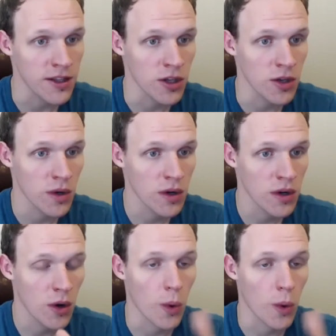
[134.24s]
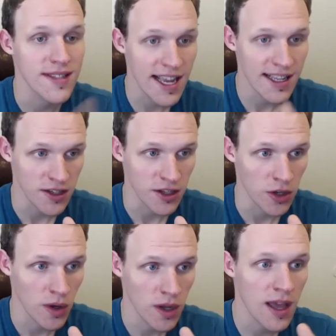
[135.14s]
you, or texting
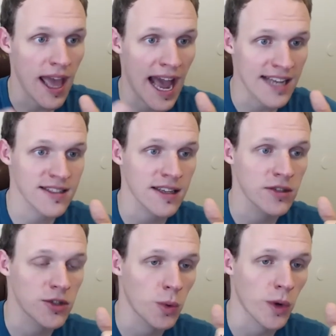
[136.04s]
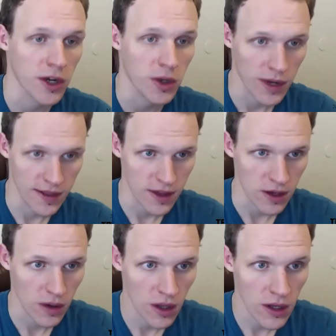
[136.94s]
you, asking to work with
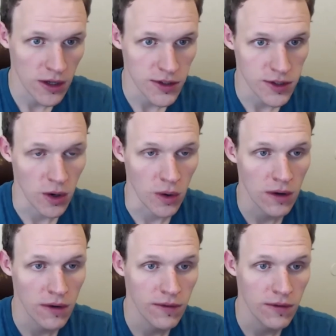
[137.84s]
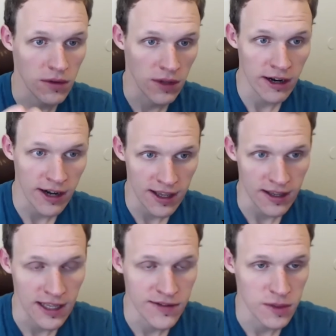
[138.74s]
you. So Larry
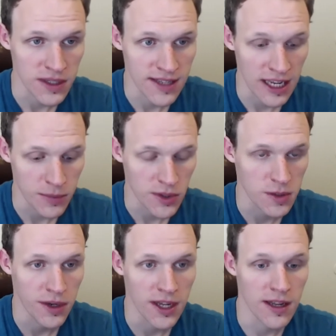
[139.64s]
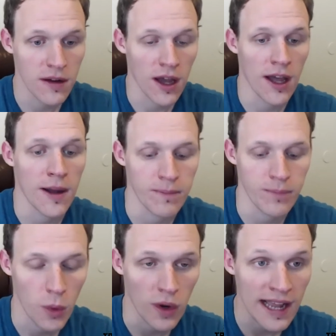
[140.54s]
can give some examples, but
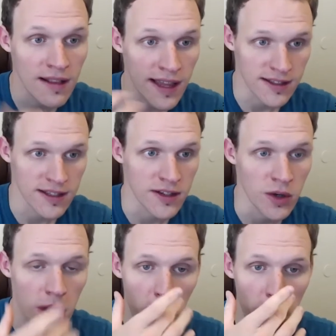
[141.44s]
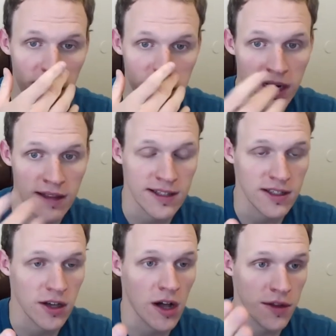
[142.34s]
what I like to do is what I like
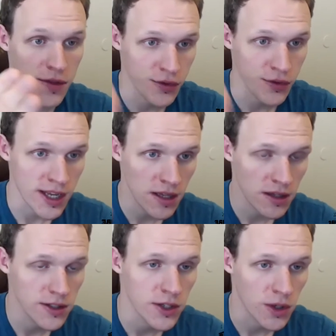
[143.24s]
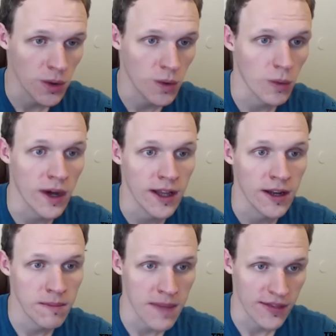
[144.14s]
to call the
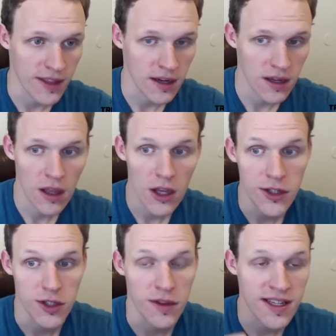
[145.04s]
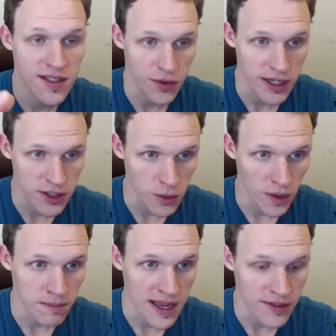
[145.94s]
3-2-1 method. So this
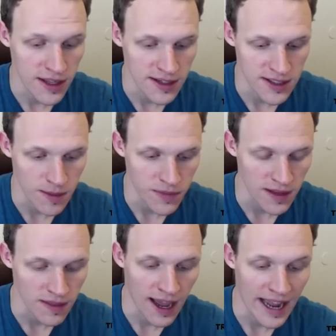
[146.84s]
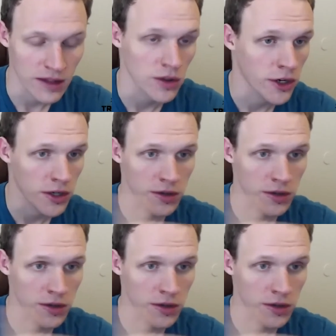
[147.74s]
3-2-1 method is something that I learned